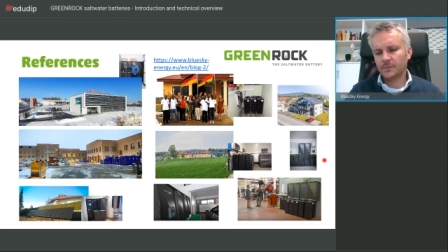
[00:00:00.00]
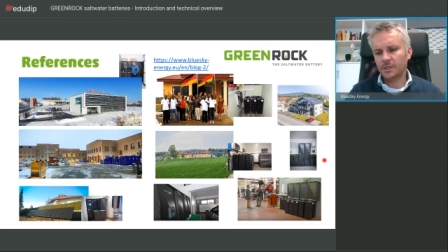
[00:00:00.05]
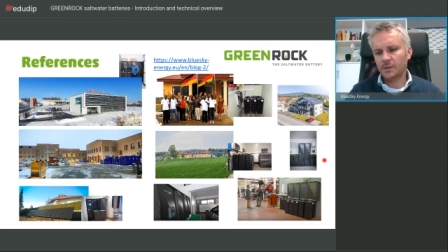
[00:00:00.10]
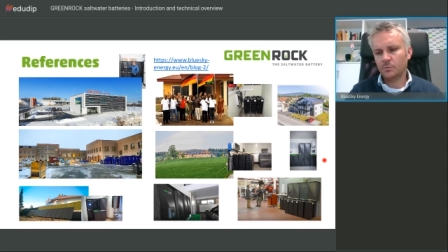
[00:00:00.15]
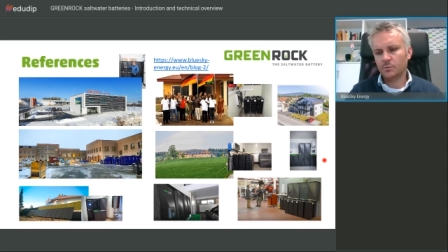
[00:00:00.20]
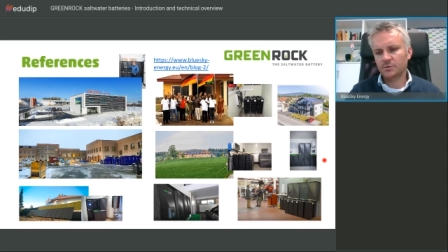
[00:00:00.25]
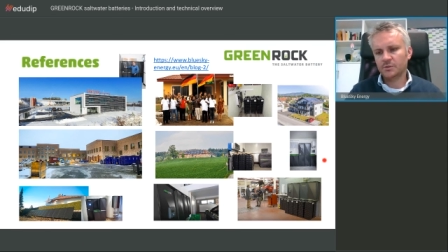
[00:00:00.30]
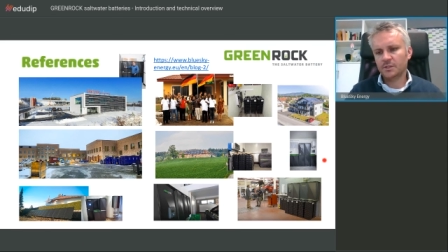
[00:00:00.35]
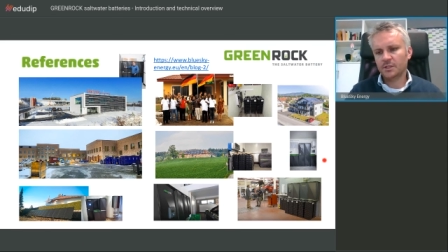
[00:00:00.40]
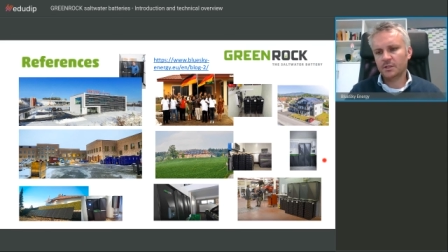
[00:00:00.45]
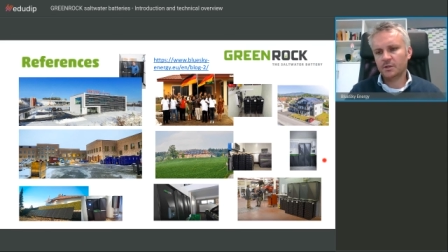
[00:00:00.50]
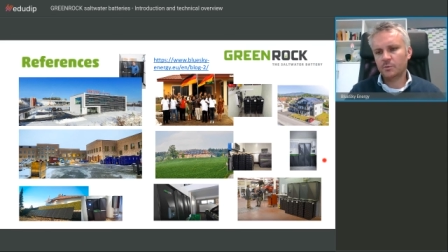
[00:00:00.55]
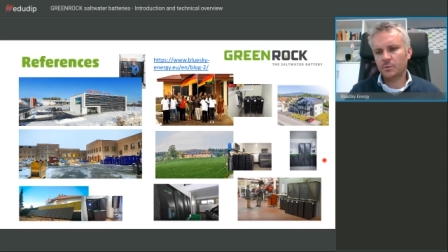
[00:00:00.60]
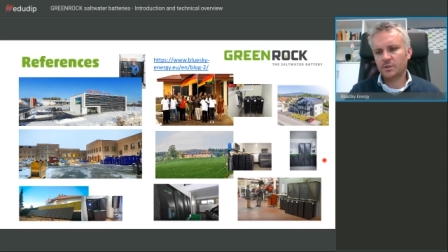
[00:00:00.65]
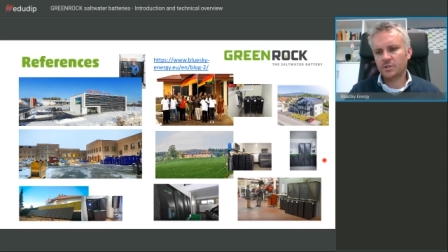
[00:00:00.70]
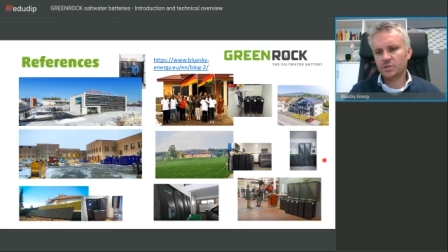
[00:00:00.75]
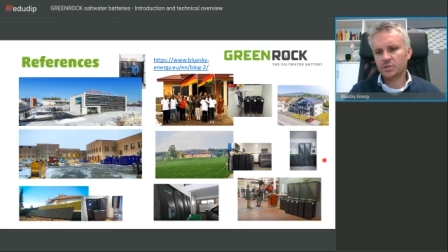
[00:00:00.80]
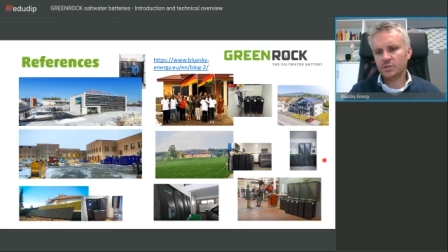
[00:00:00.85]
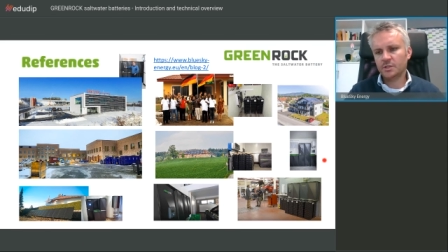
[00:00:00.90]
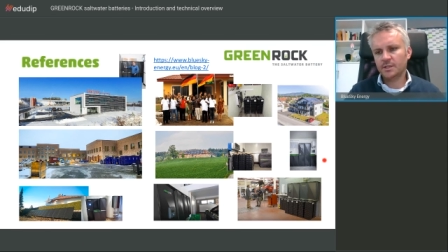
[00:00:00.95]
for the home
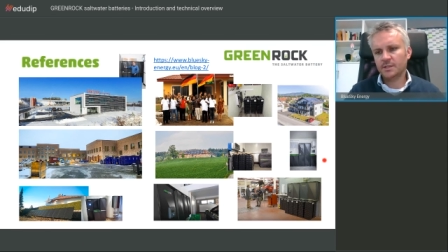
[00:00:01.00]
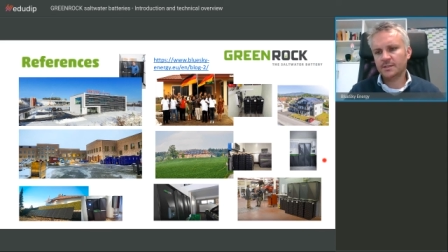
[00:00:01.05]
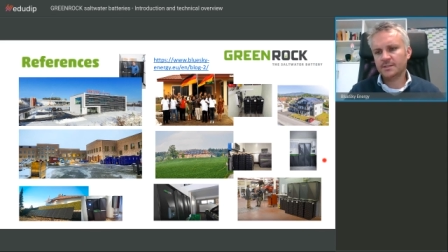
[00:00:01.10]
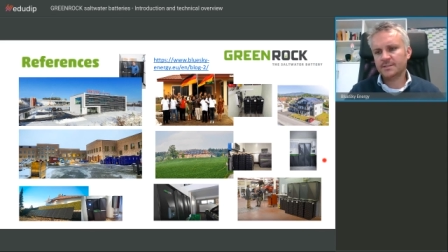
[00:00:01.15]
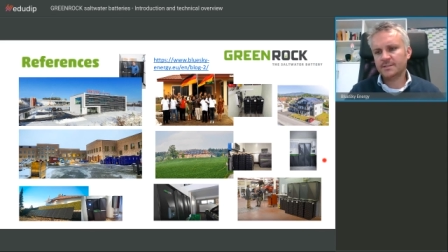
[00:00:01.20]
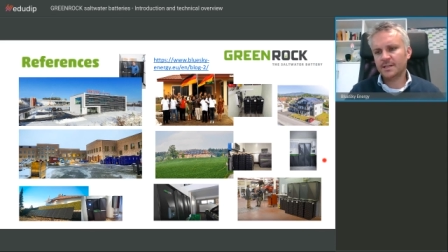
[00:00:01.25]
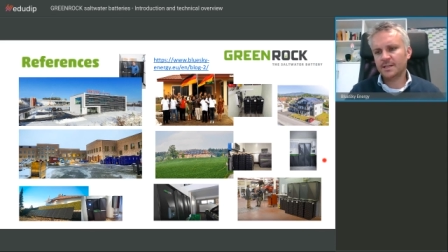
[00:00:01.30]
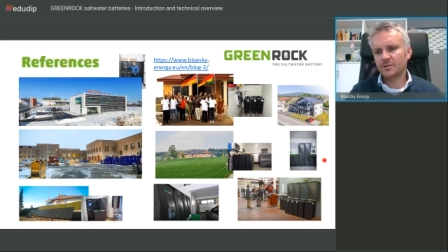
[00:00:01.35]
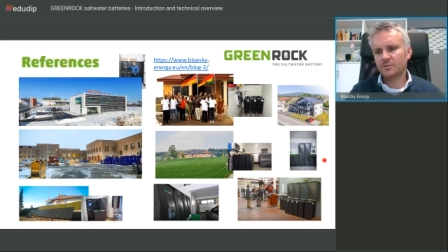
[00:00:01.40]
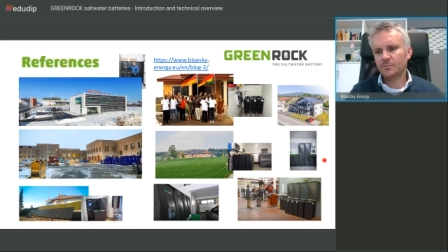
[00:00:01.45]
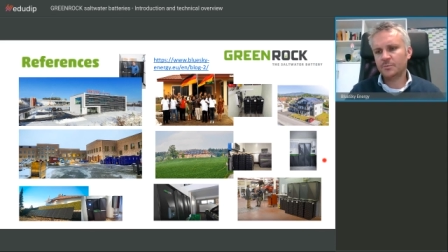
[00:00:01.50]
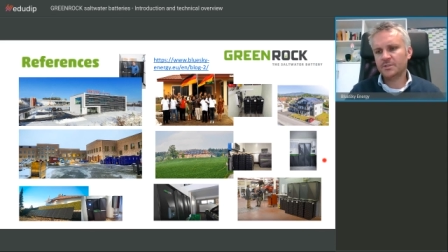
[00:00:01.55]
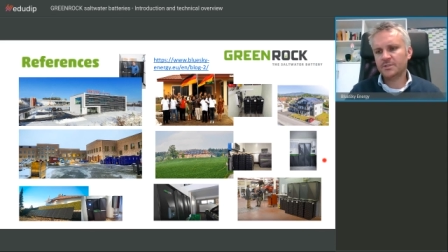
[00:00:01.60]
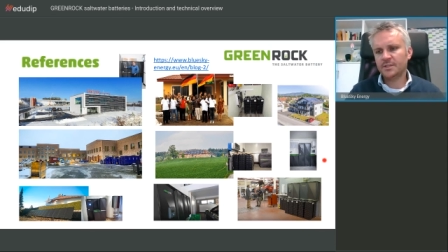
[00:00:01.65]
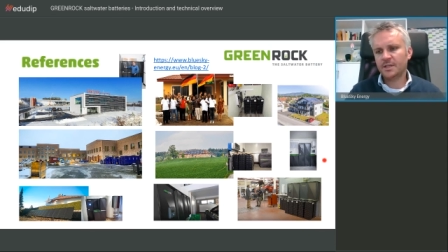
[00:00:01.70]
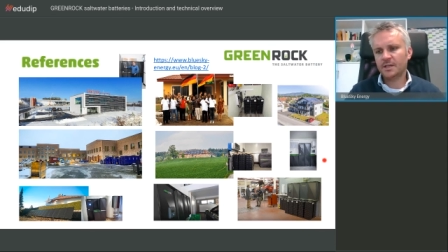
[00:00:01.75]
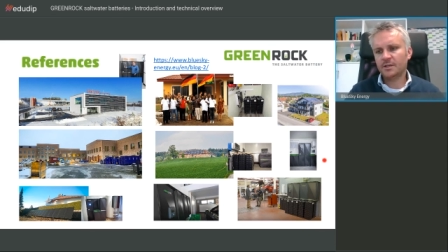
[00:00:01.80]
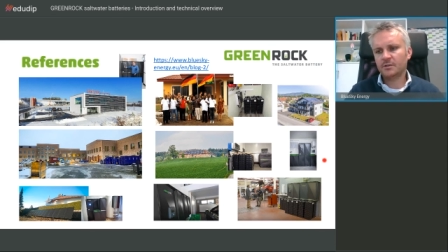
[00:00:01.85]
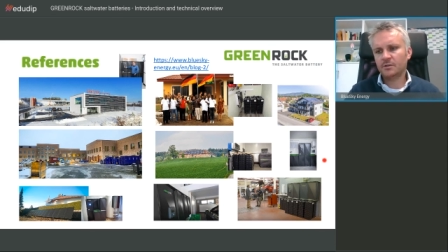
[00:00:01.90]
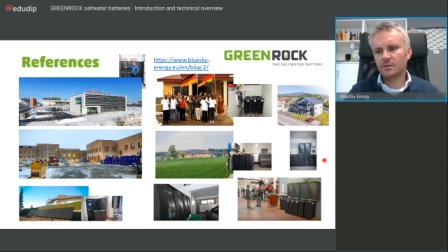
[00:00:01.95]
size
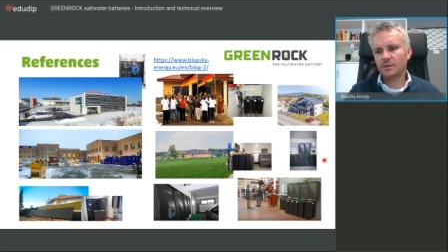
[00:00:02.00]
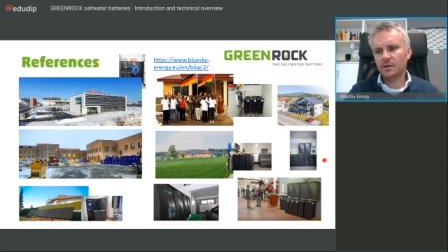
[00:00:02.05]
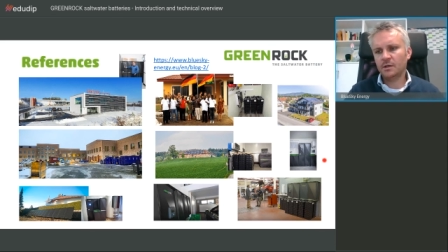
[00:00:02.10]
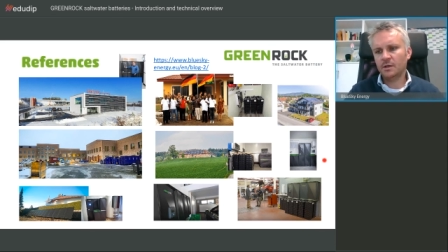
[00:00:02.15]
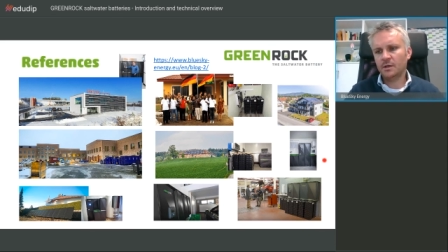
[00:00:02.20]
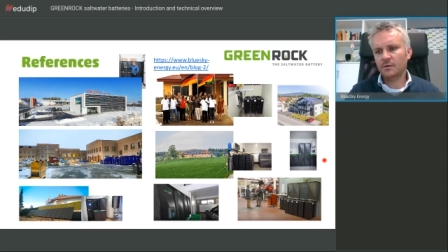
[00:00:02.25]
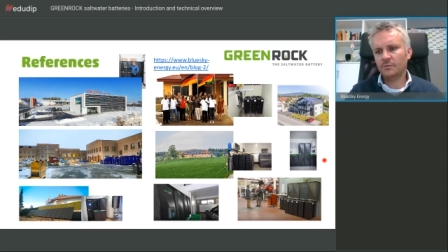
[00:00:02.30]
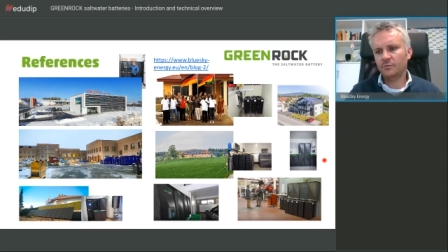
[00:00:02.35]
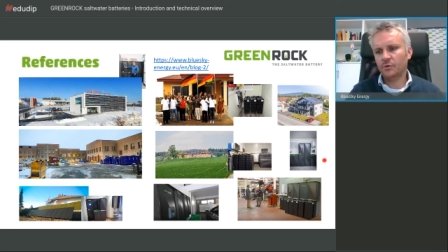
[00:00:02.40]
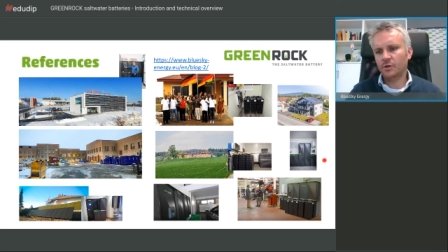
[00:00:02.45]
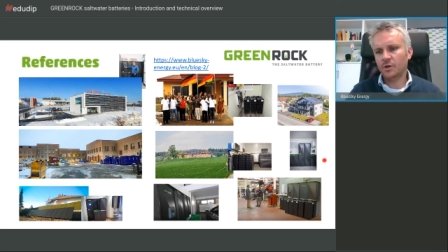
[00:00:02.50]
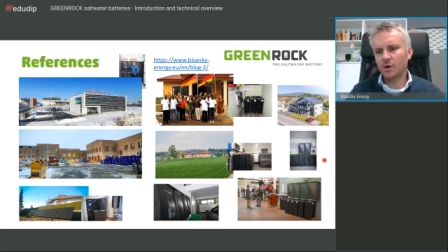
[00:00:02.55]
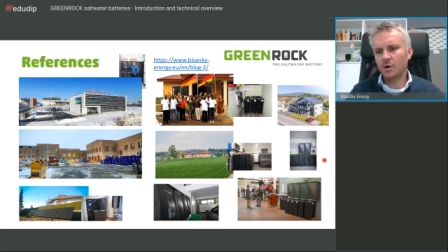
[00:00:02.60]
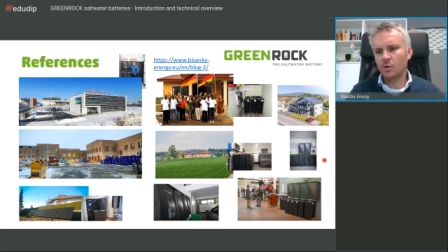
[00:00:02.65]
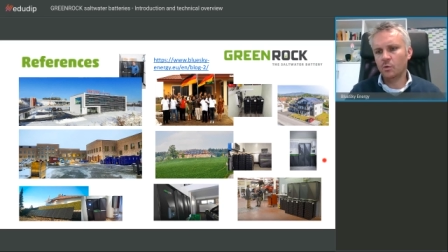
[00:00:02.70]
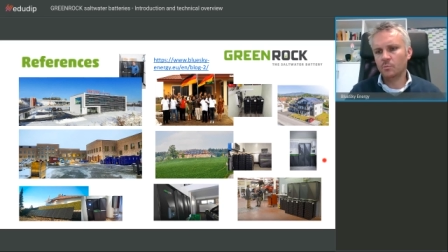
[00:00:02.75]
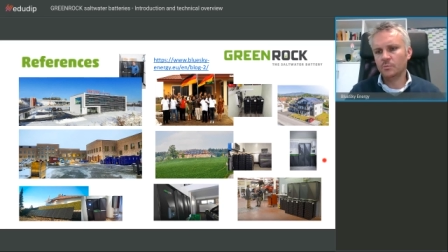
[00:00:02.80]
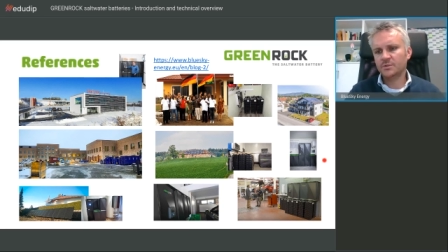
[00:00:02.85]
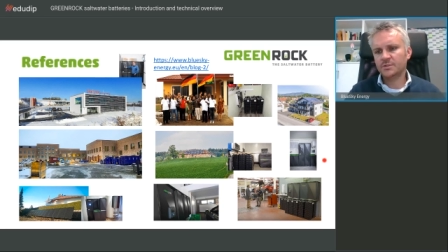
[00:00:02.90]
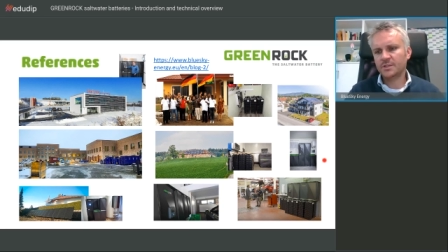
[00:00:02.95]
systems for
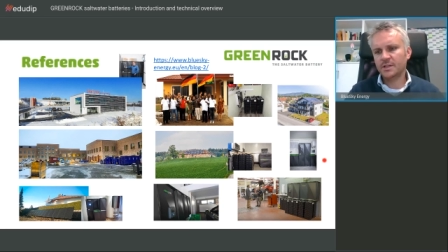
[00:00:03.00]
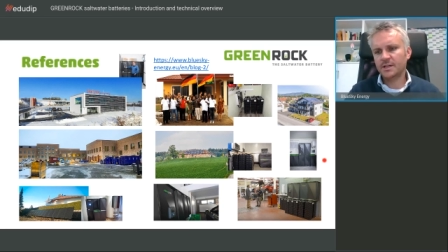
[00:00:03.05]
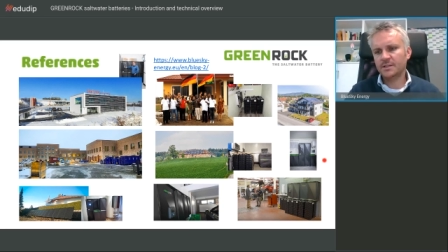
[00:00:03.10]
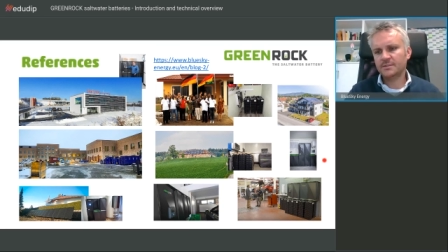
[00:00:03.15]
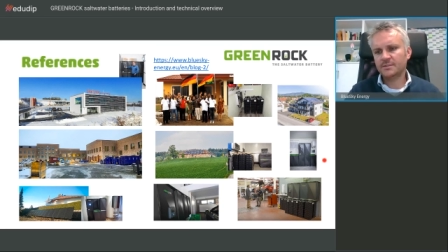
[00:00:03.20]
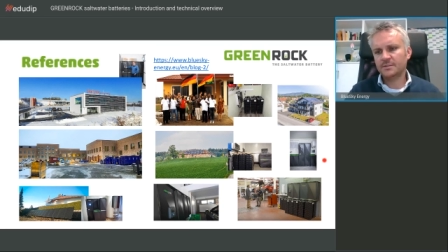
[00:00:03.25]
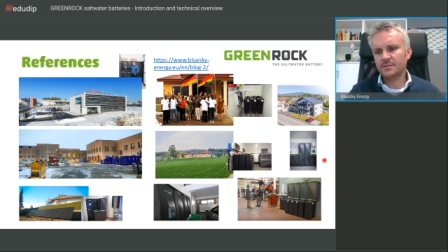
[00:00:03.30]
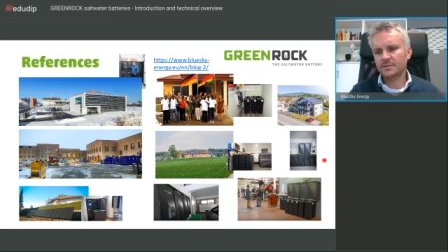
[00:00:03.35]
shipping use?